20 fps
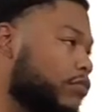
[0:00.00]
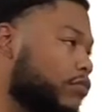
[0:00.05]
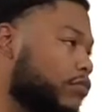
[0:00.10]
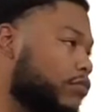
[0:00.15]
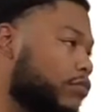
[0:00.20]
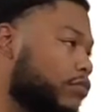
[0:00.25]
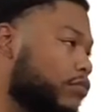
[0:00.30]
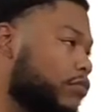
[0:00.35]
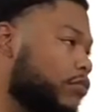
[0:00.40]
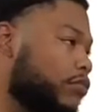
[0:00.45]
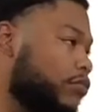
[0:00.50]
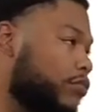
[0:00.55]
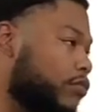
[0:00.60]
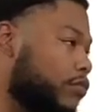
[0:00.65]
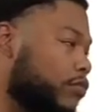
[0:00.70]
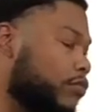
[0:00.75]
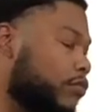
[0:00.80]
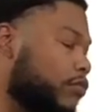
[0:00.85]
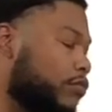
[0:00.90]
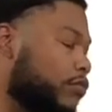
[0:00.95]

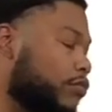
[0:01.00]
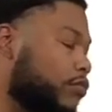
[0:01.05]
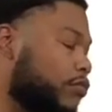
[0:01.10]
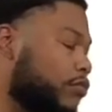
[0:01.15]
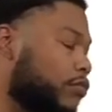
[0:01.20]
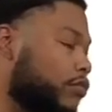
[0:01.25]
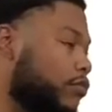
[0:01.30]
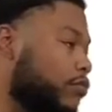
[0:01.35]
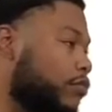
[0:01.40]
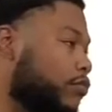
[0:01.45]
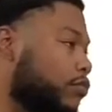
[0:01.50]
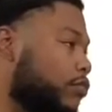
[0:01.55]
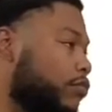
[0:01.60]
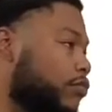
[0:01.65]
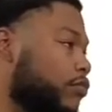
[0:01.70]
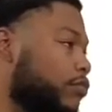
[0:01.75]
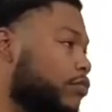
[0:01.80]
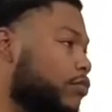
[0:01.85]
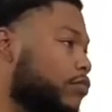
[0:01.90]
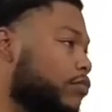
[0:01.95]

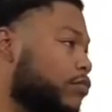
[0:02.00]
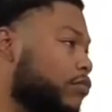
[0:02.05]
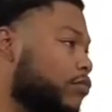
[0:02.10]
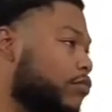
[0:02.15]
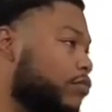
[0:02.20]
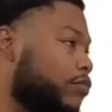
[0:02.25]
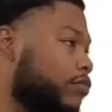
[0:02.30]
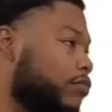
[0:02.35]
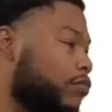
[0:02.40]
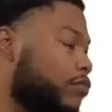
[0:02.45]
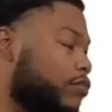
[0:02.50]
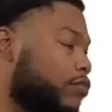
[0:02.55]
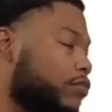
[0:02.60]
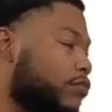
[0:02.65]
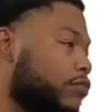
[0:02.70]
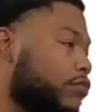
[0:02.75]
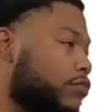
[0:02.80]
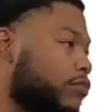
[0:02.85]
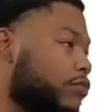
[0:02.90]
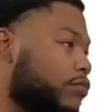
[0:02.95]

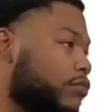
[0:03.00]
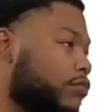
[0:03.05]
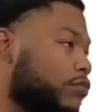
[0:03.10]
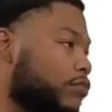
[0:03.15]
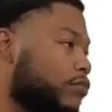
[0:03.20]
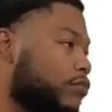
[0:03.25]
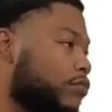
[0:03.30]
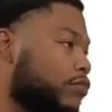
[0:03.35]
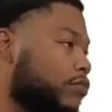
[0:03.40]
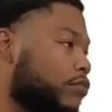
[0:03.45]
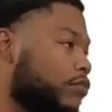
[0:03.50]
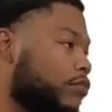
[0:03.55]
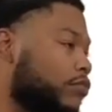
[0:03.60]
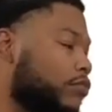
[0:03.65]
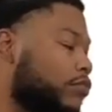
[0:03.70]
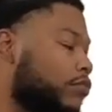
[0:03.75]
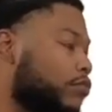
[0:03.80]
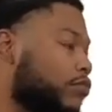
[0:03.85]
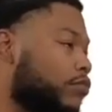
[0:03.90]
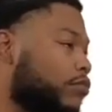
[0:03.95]

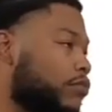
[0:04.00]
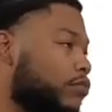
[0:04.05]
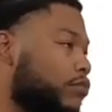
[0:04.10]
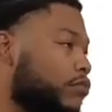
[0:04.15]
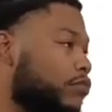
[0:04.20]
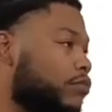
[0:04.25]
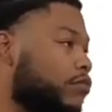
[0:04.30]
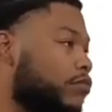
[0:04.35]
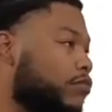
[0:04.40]
[no speech]